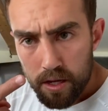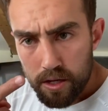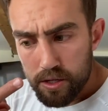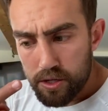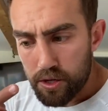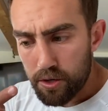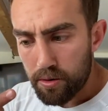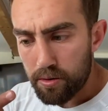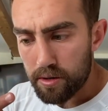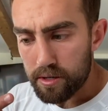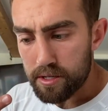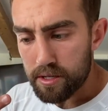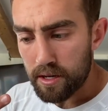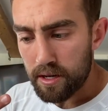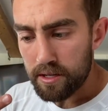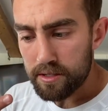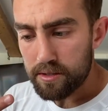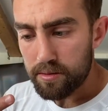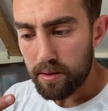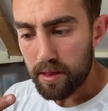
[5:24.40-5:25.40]
2
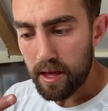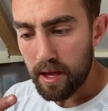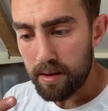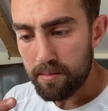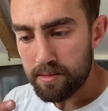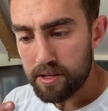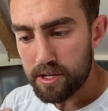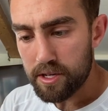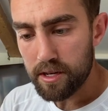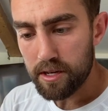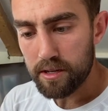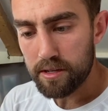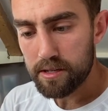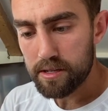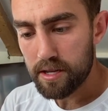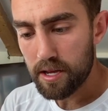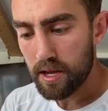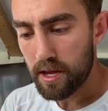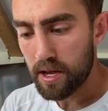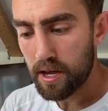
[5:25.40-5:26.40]
croissants with ham and cheese,
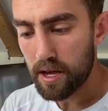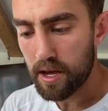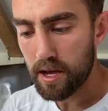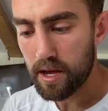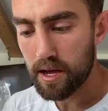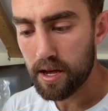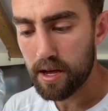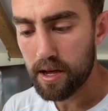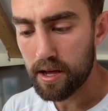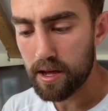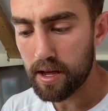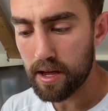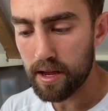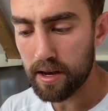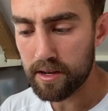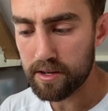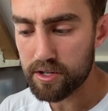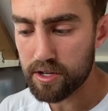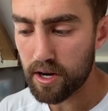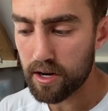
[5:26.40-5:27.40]

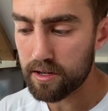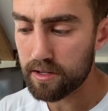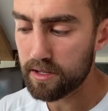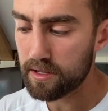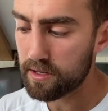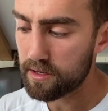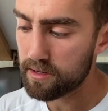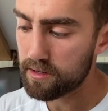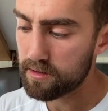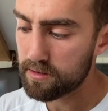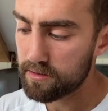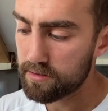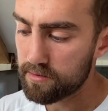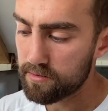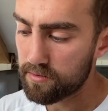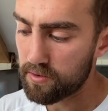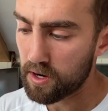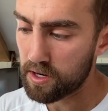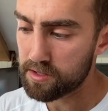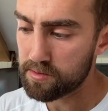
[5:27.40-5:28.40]
and a chocolate
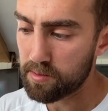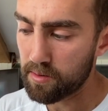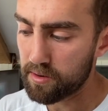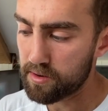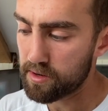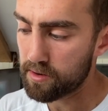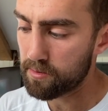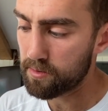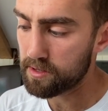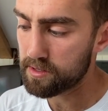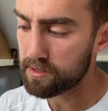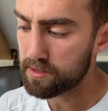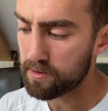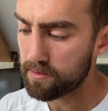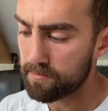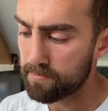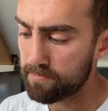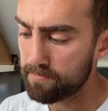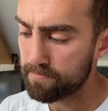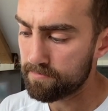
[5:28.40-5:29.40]
French poutine with
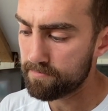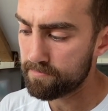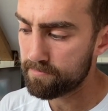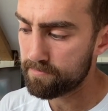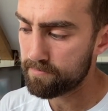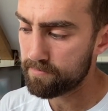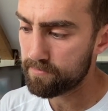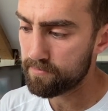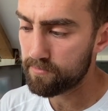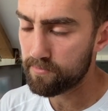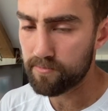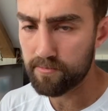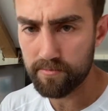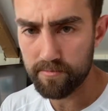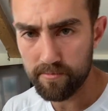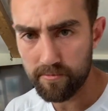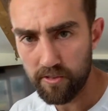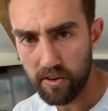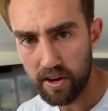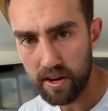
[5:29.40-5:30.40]
some
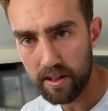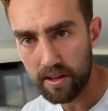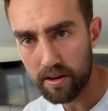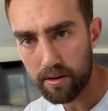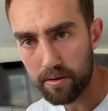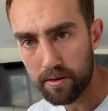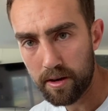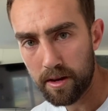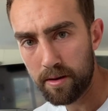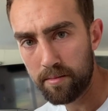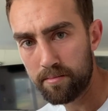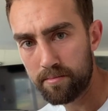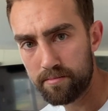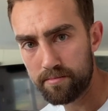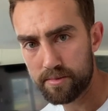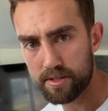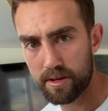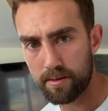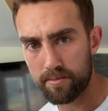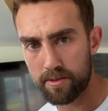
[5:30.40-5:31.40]
vanilla cream,
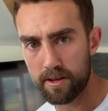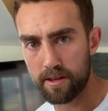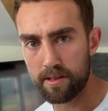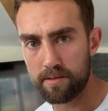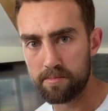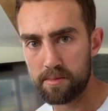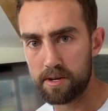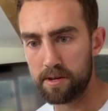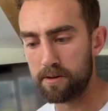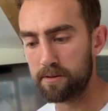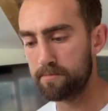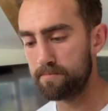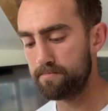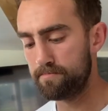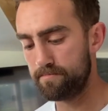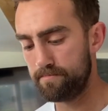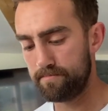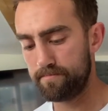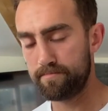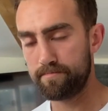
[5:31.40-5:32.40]
something in the middle.
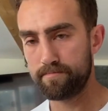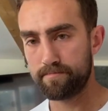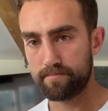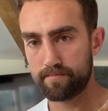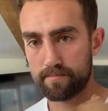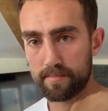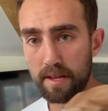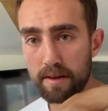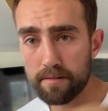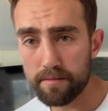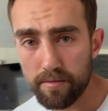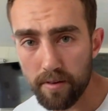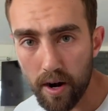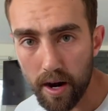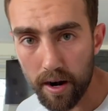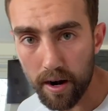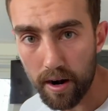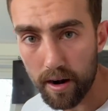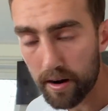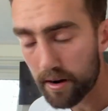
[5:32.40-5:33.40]

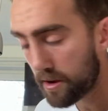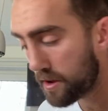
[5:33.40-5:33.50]
Fire.